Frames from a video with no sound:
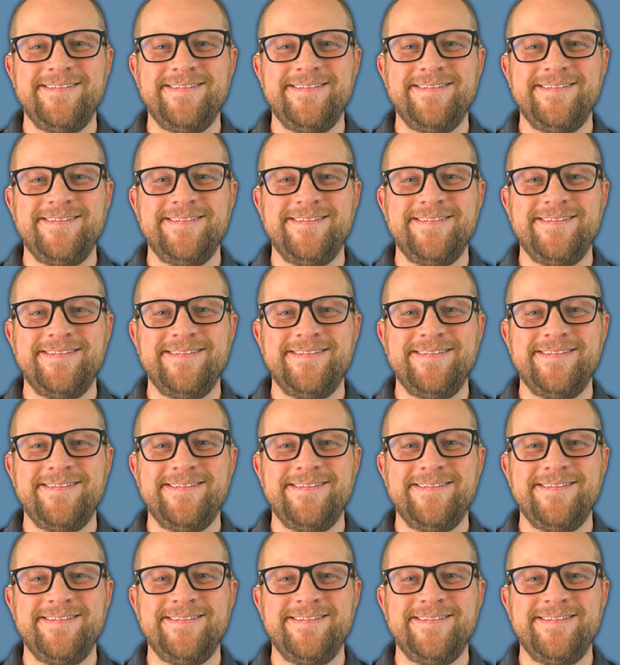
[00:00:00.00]

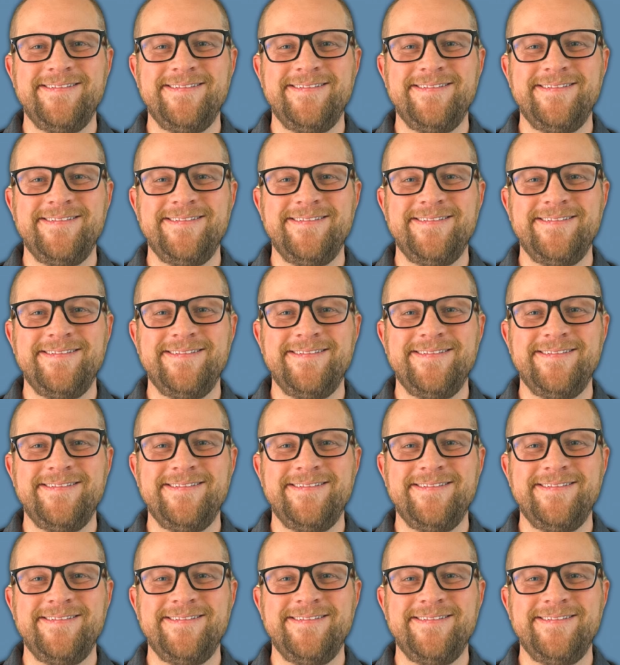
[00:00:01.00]

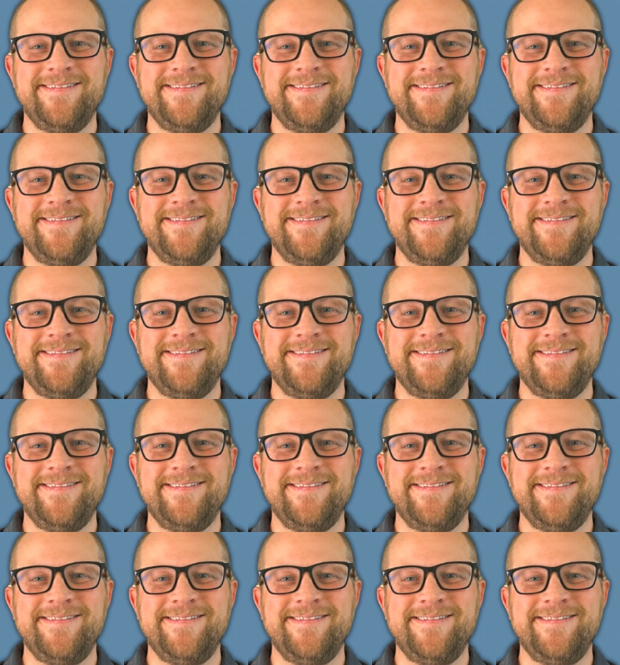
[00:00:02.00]

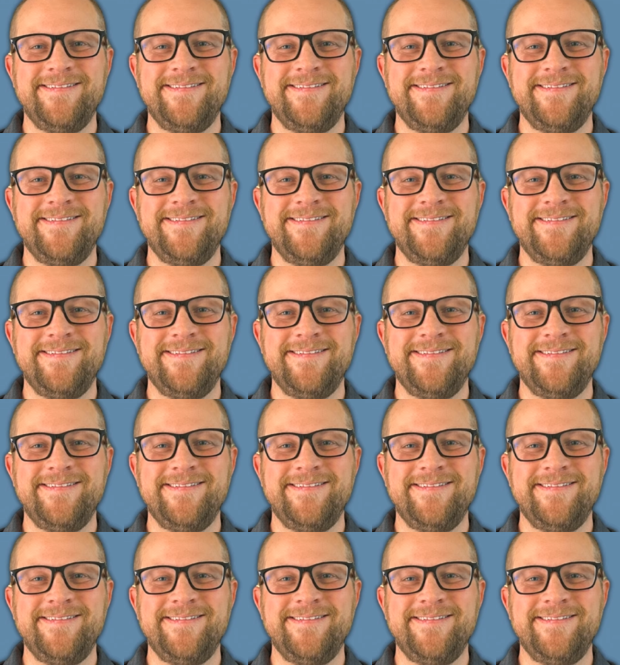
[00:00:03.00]

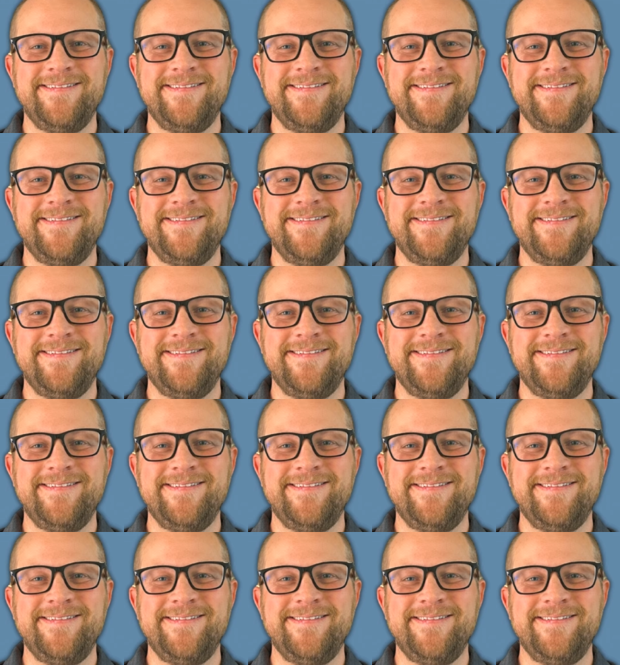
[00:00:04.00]
[no speech]